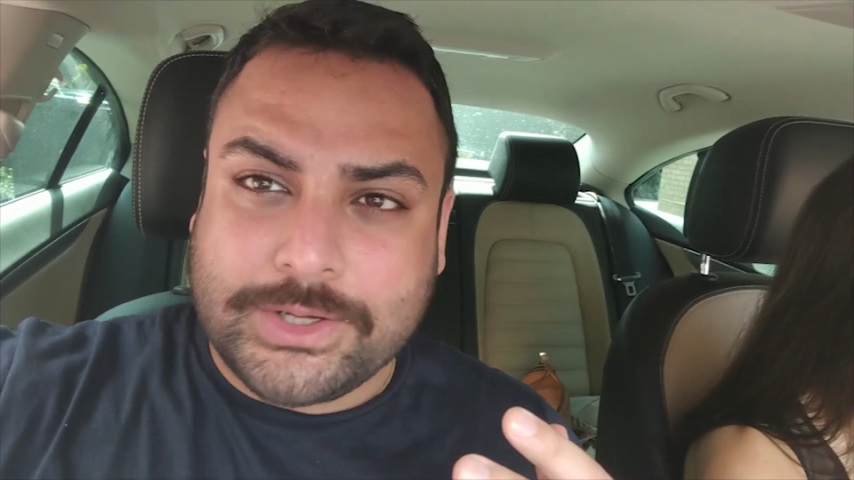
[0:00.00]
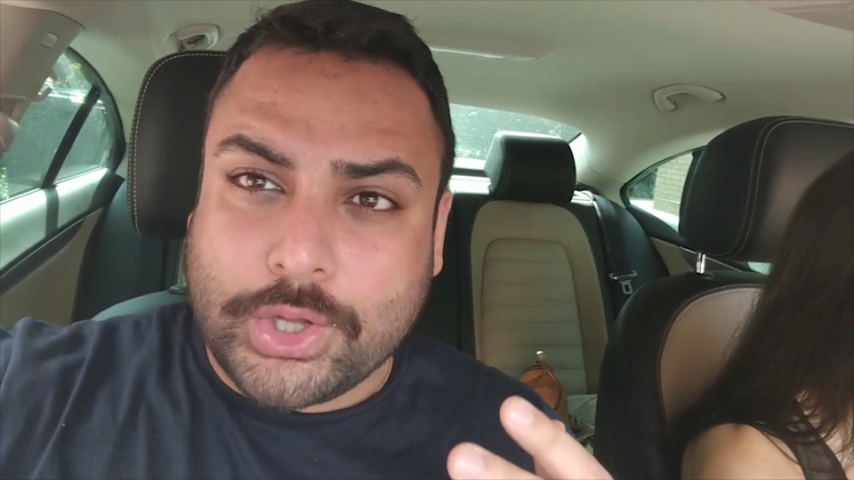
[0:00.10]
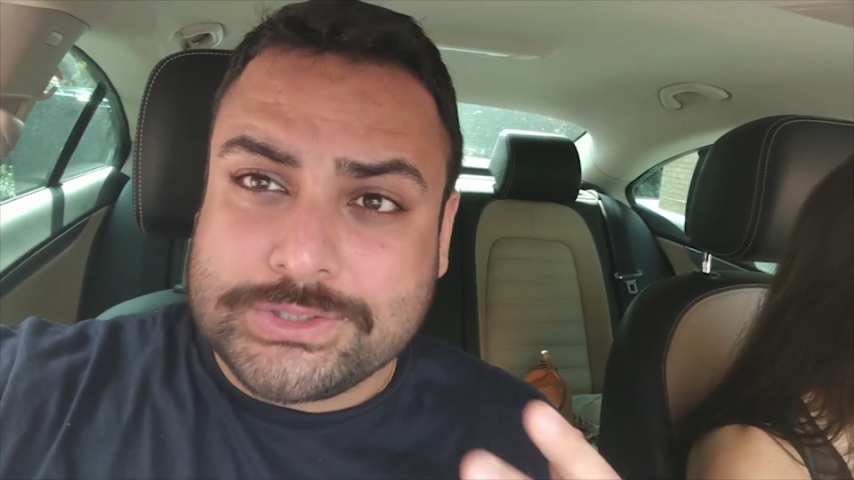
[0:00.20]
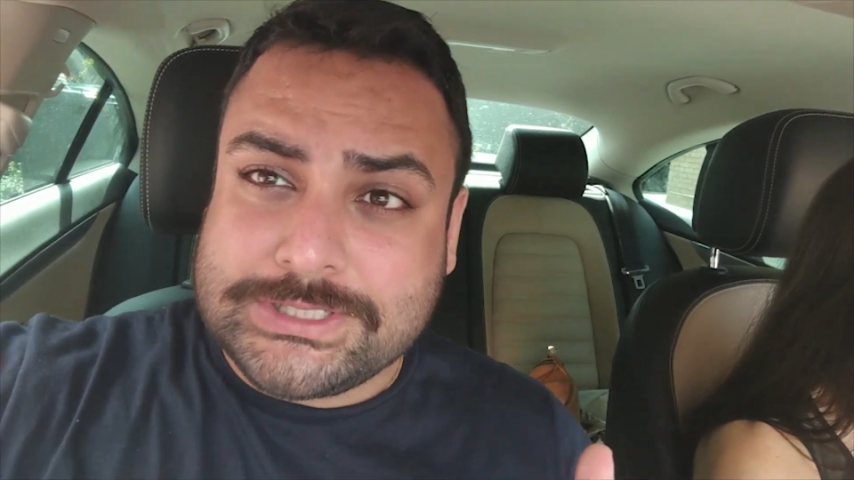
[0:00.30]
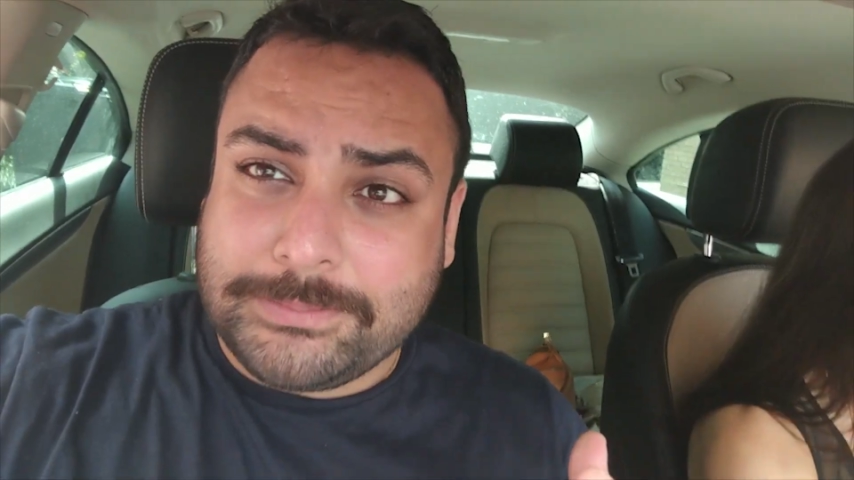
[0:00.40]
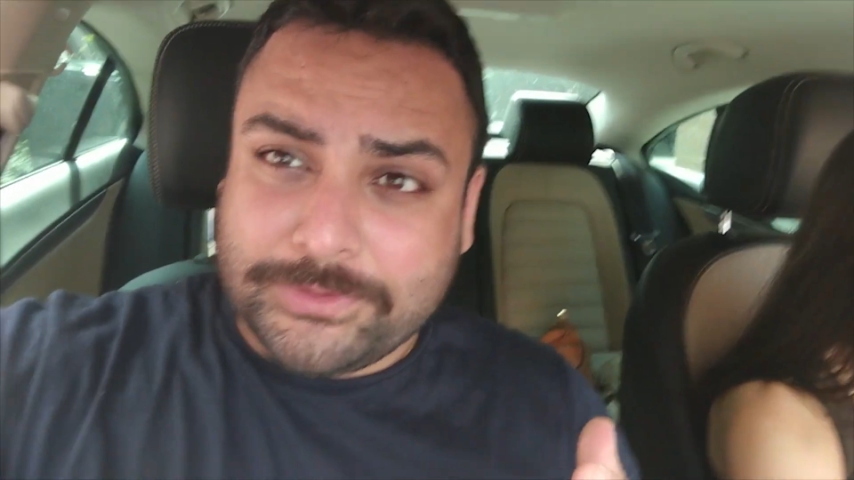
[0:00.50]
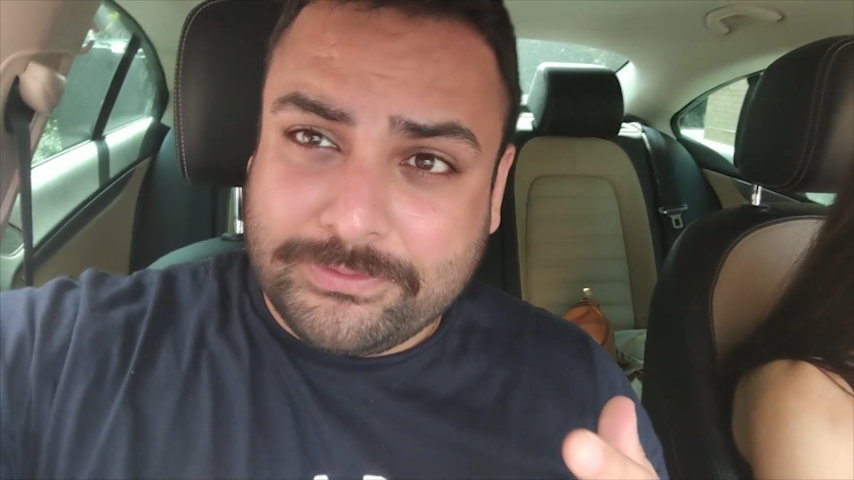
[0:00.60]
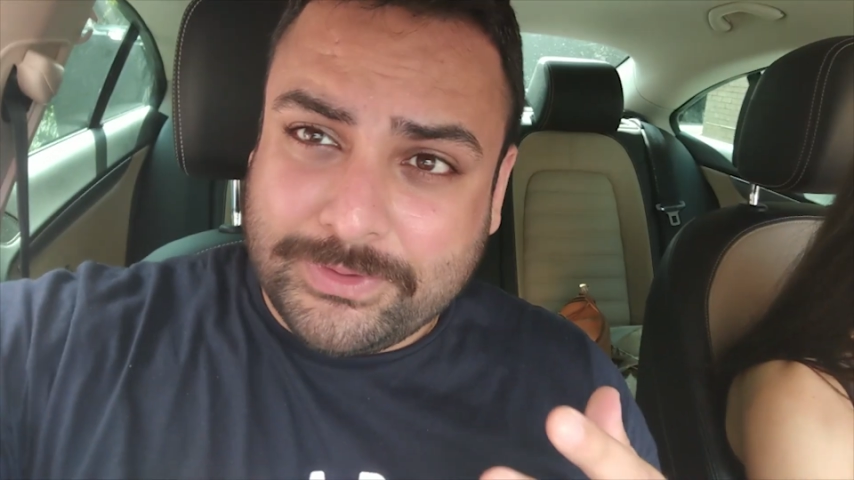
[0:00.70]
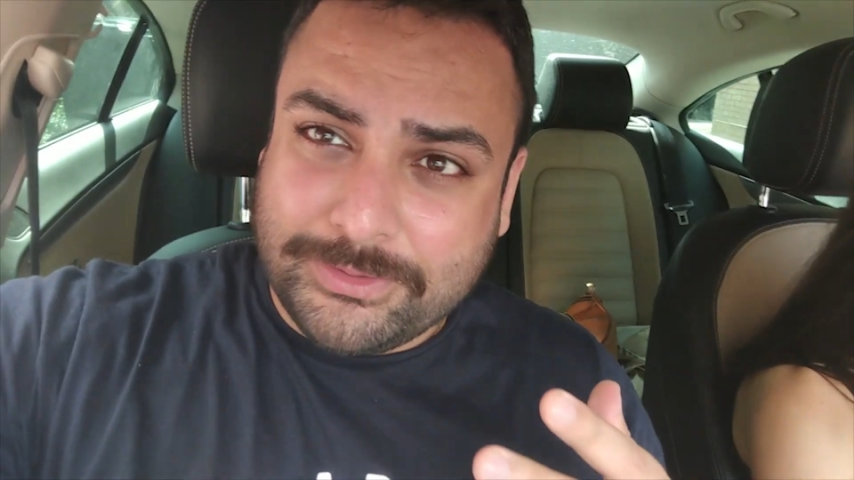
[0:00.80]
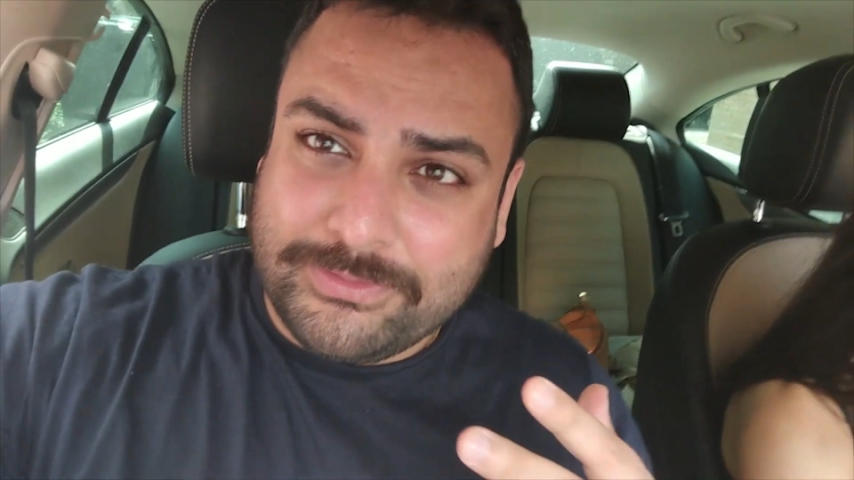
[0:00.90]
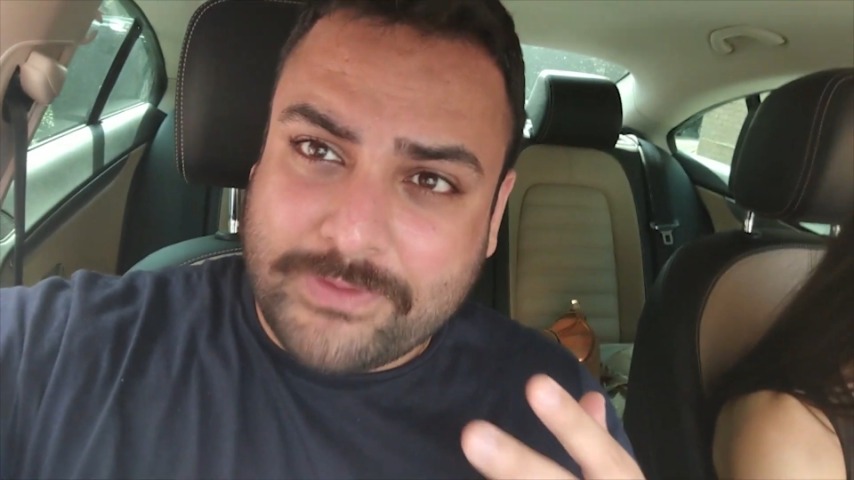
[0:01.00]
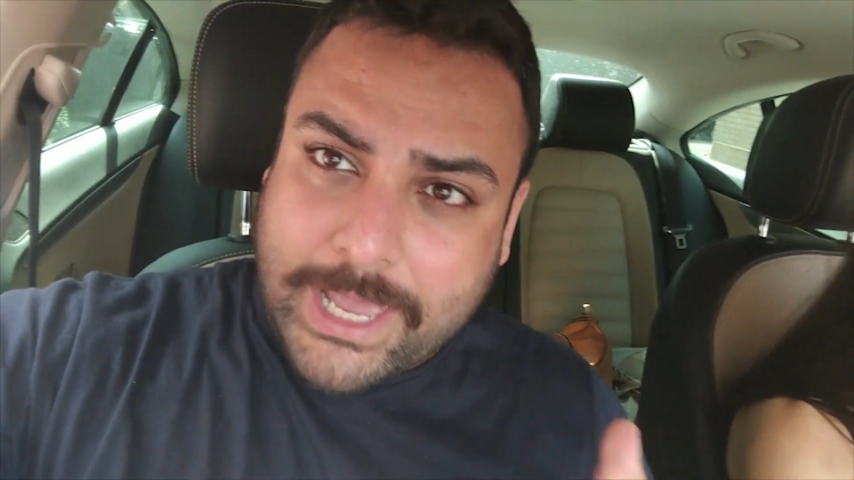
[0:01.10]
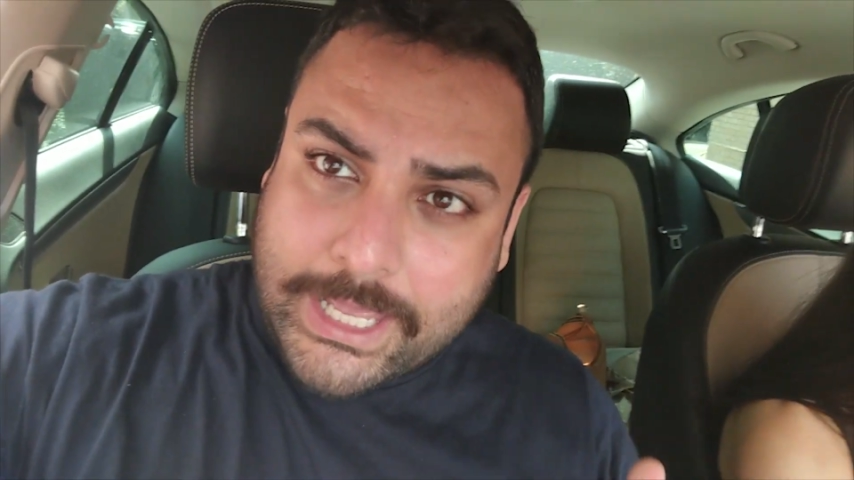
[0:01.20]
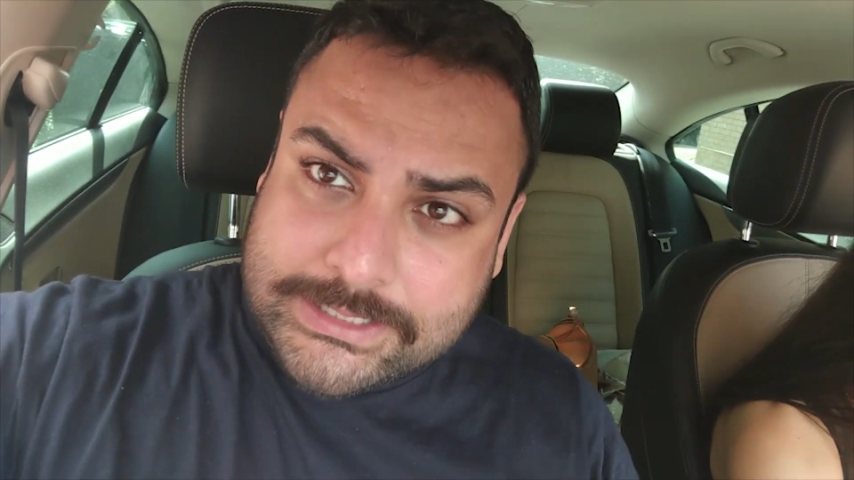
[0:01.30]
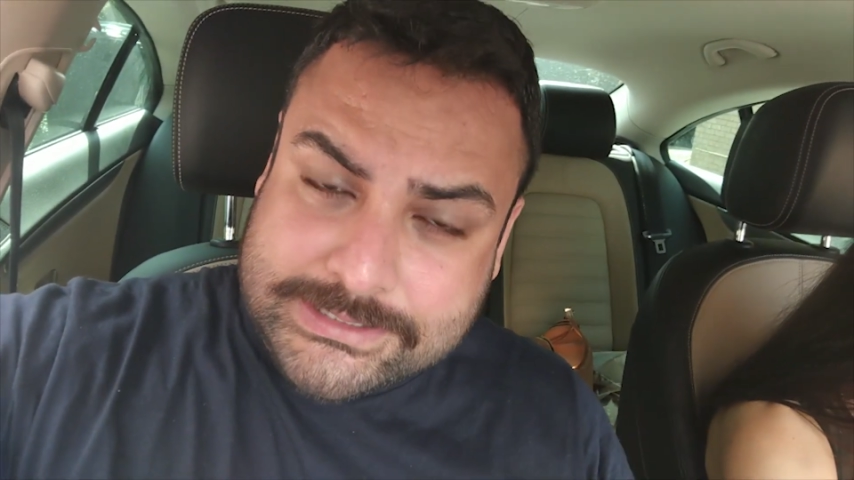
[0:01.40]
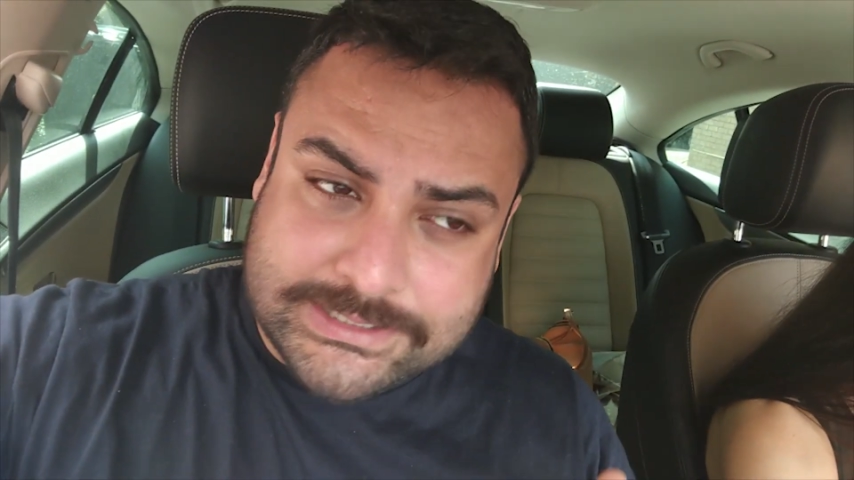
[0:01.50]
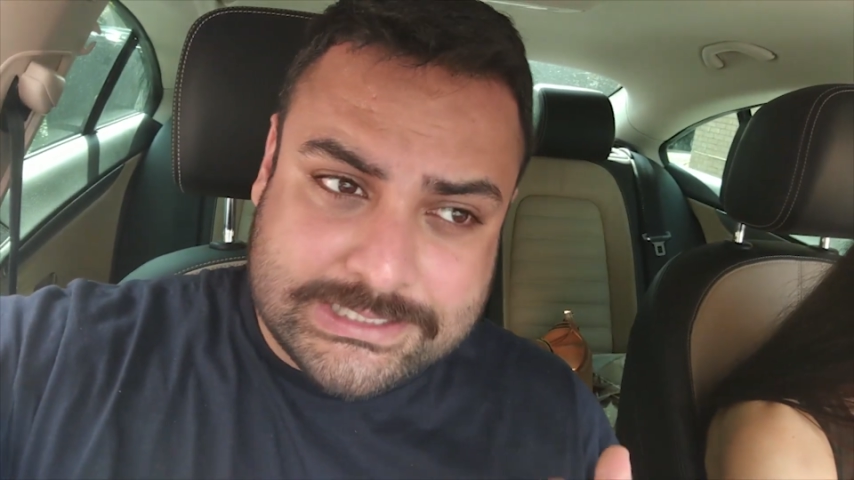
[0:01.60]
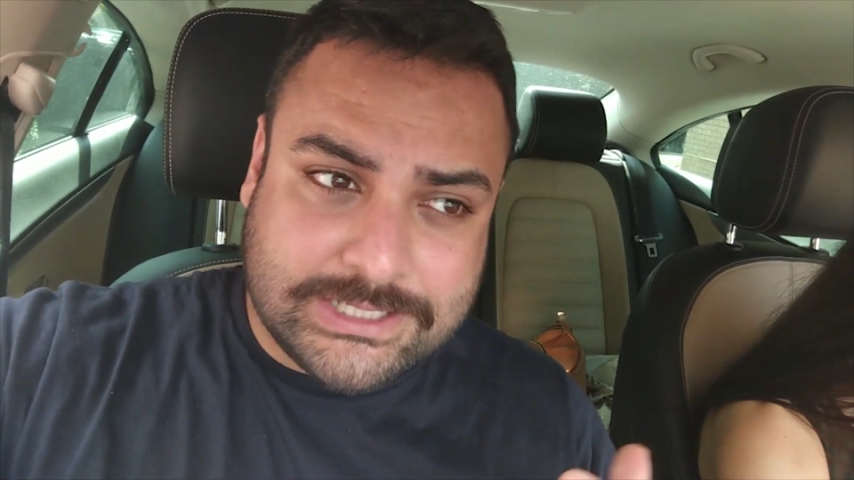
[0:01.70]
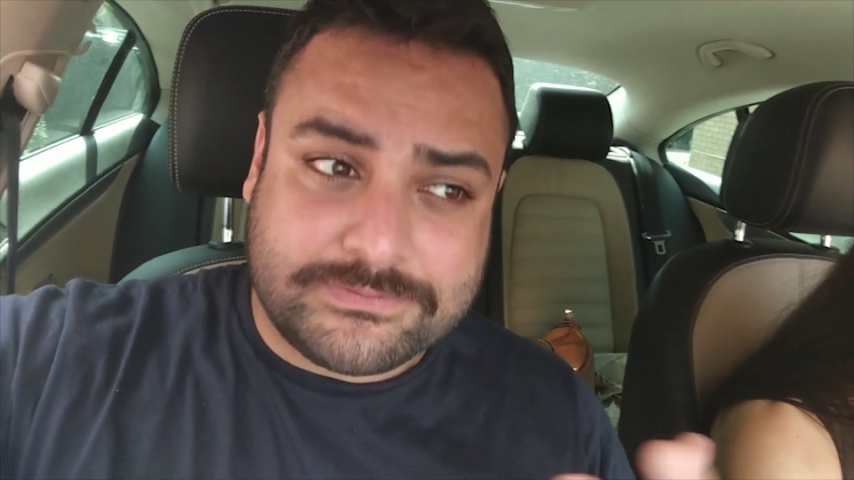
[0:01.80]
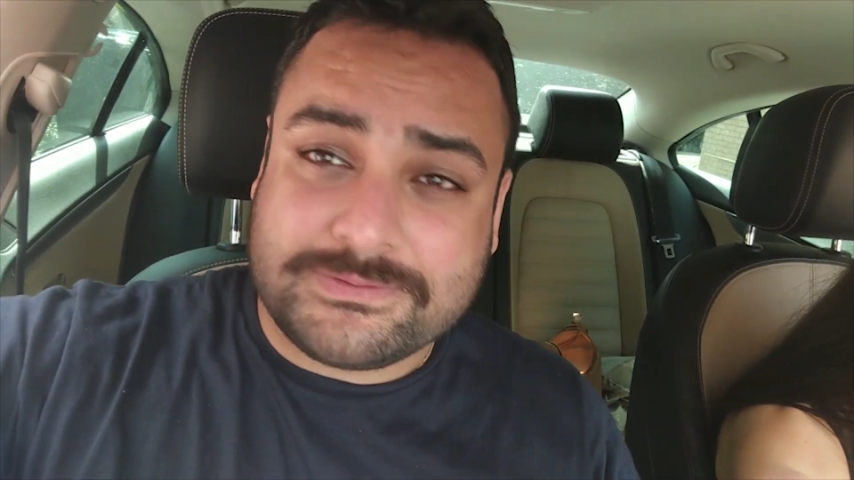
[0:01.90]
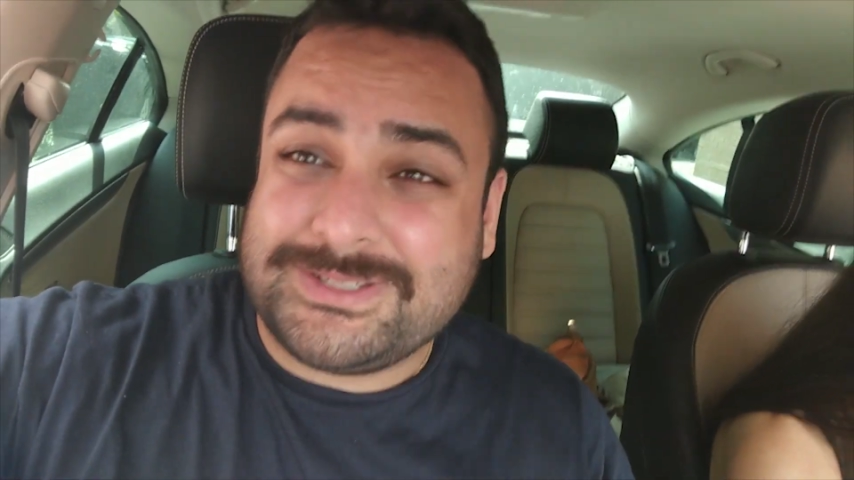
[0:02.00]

the concept of, you know, fans and stuff.